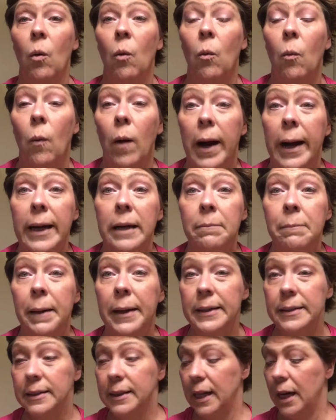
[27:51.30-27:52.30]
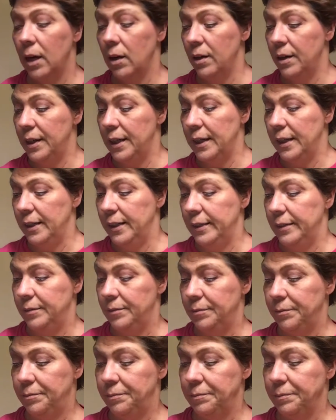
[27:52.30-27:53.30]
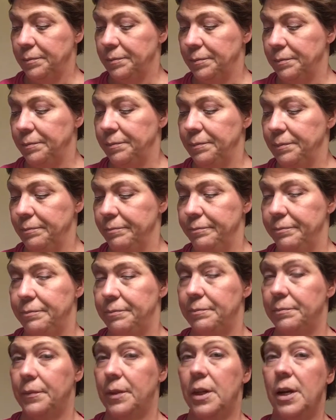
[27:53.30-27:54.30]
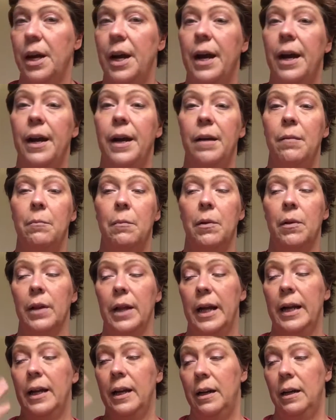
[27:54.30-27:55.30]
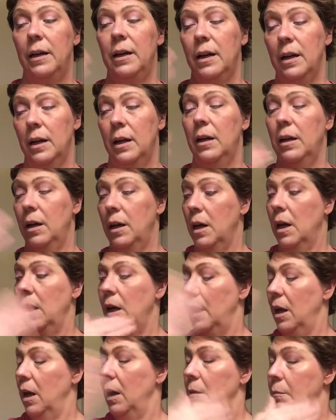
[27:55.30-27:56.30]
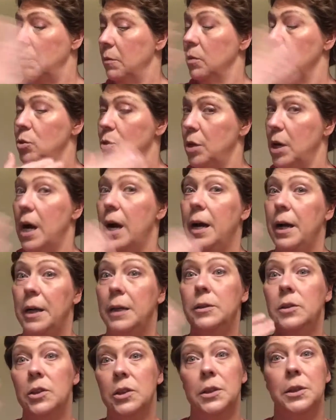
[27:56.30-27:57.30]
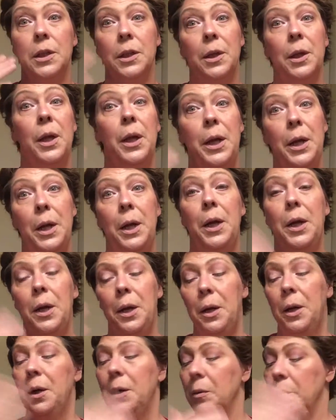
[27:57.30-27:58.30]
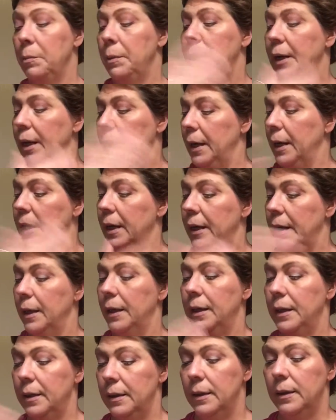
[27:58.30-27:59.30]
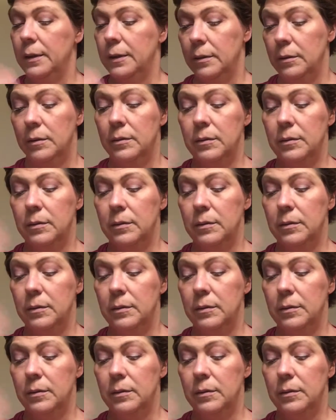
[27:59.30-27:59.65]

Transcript: White mascara done. Okay, I'm gonna let it dry it just a little bit.